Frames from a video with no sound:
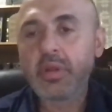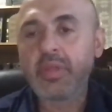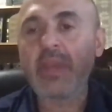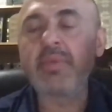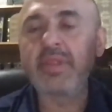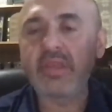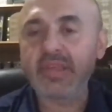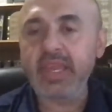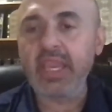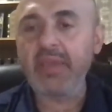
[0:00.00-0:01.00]
They've been
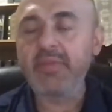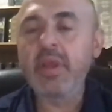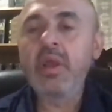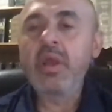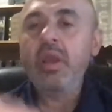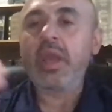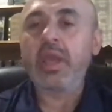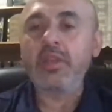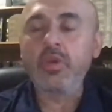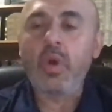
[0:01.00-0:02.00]
deceived,
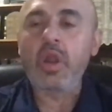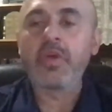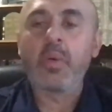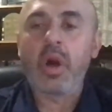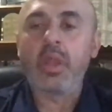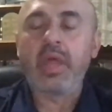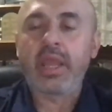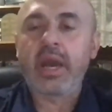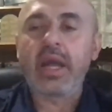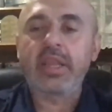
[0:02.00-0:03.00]
and you are the one
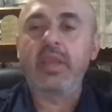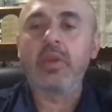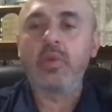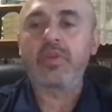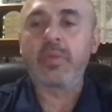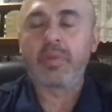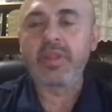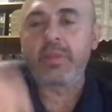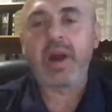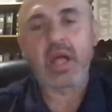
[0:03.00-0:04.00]
that God can use to
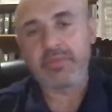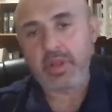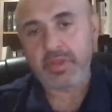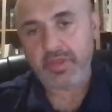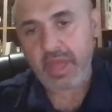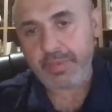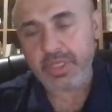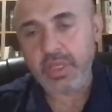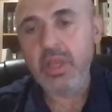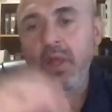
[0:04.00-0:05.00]
bring them out of their
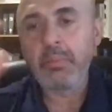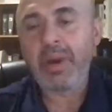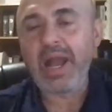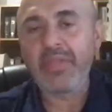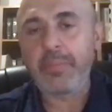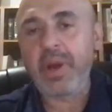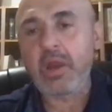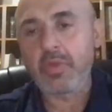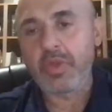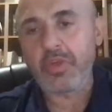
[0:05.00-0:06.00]
deception by the
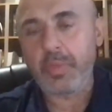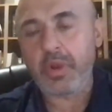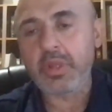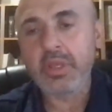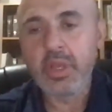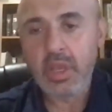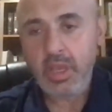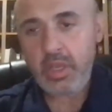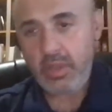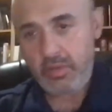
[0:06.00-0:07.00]
power of the Holy Spirit.
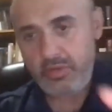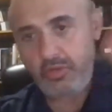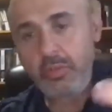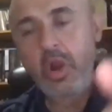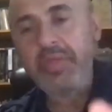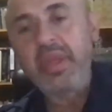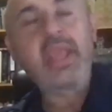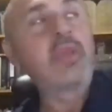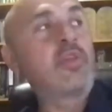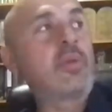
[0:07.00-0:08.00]
Two more
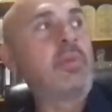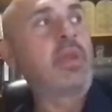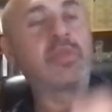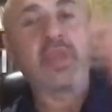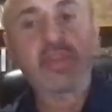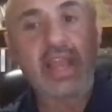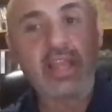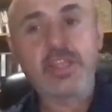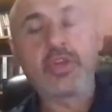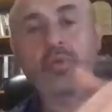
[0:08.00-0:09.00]
things, because this I
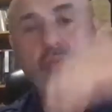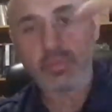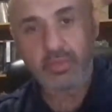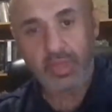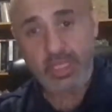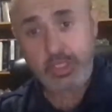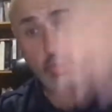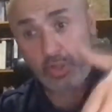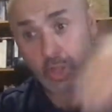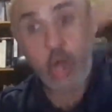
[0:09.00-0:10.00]
need you need
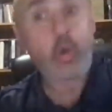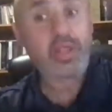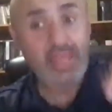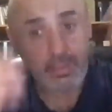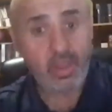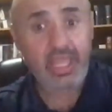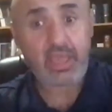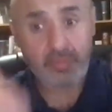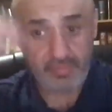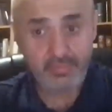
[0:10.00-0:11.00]
you to know what they
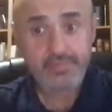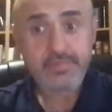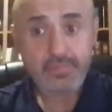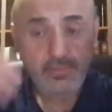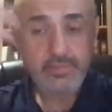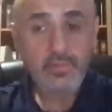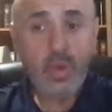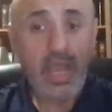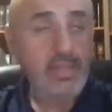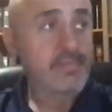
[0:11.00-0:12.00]
believe,
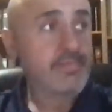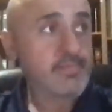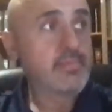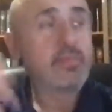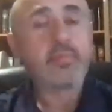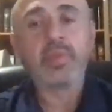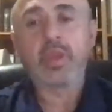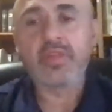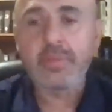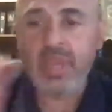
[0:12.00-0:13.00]
right?
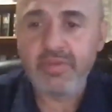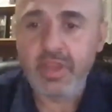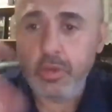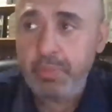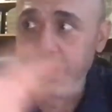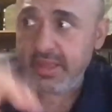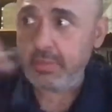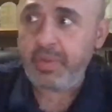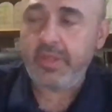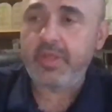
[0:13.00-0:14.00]
Because I'm giving you bits
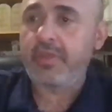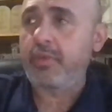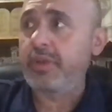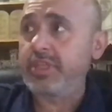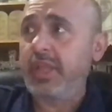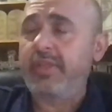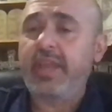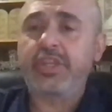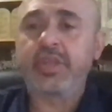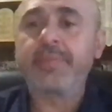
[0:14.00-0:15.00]
and pieces through each, each
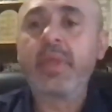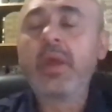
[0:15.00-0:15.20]
session.